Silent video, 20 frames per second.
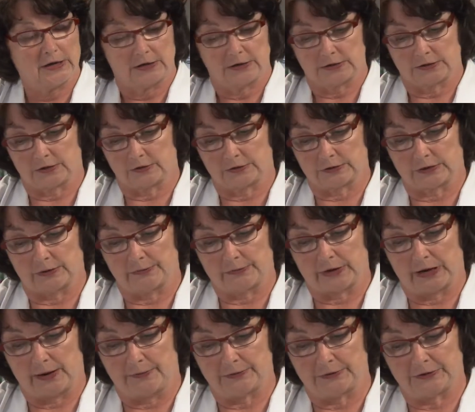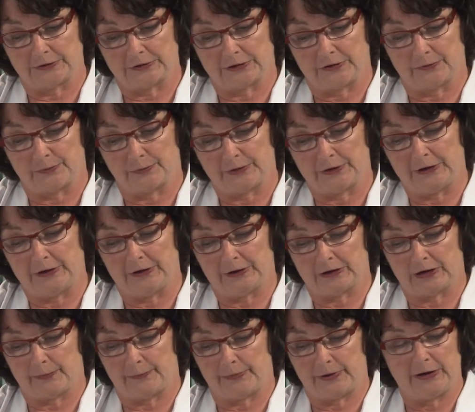So sometimes instead of bringing it
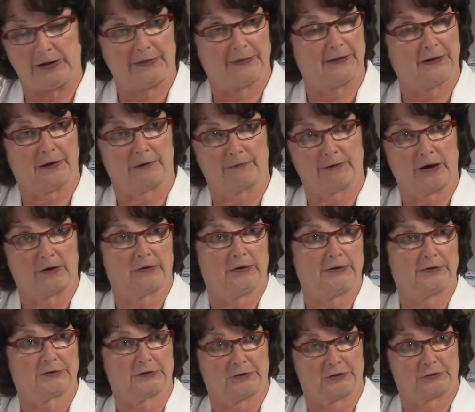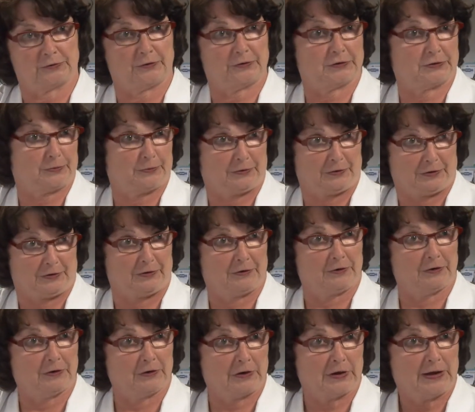up anything around his situation with
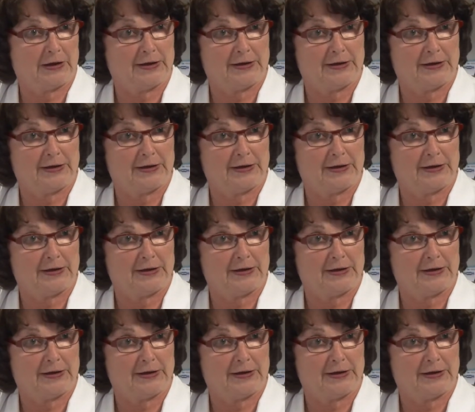her,